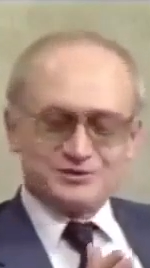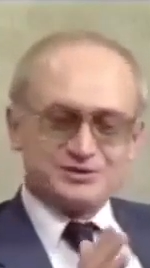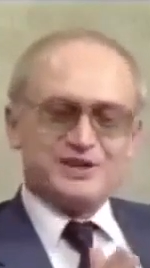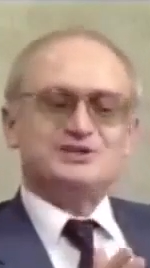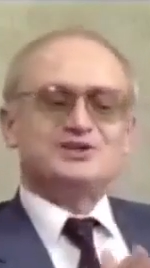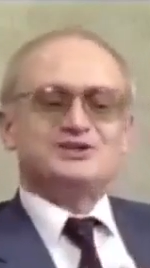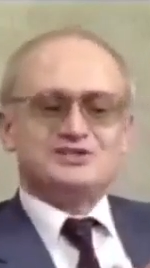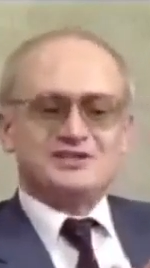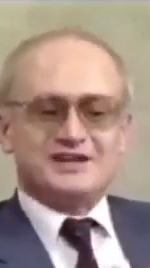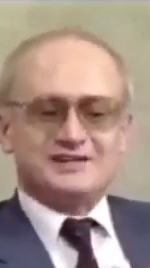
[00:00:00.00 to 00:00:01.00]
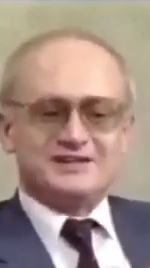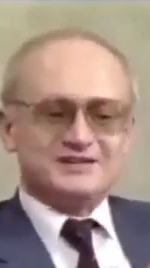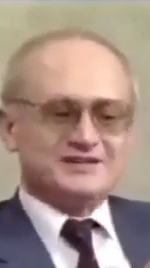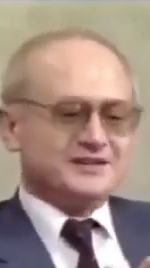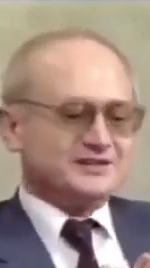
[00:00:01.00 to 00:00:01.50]
to such an extent
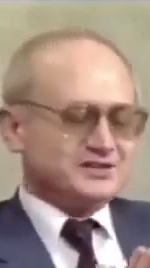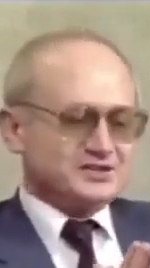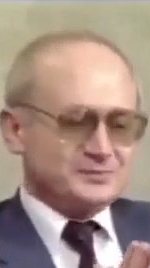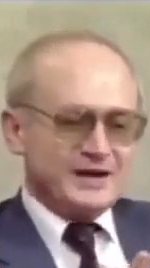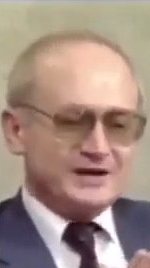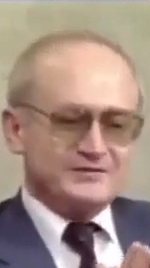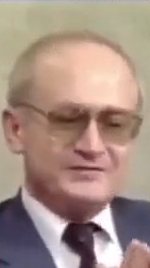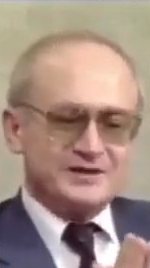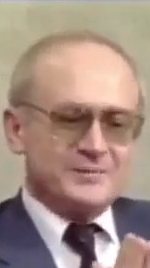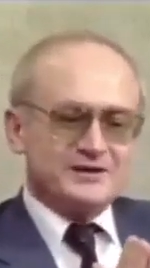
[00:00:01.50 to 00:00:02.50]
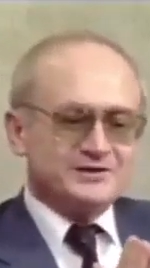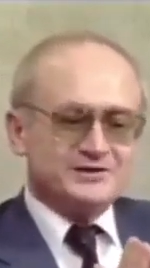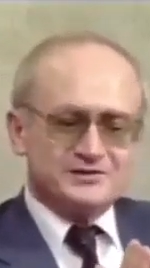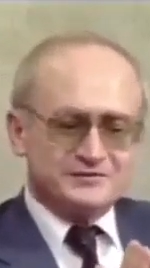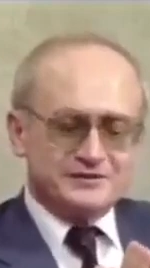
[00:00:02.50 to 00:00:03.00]
that despite of the
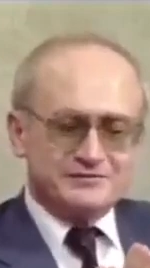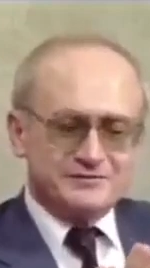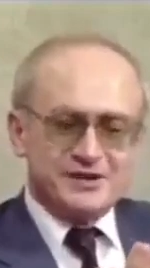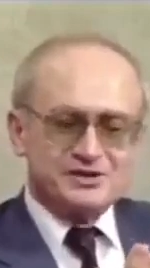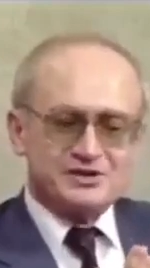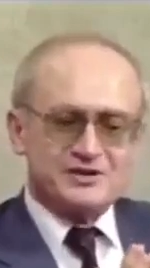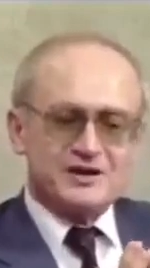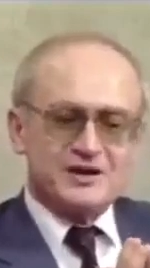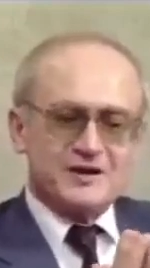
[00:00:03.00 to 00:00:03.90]
abundance of information,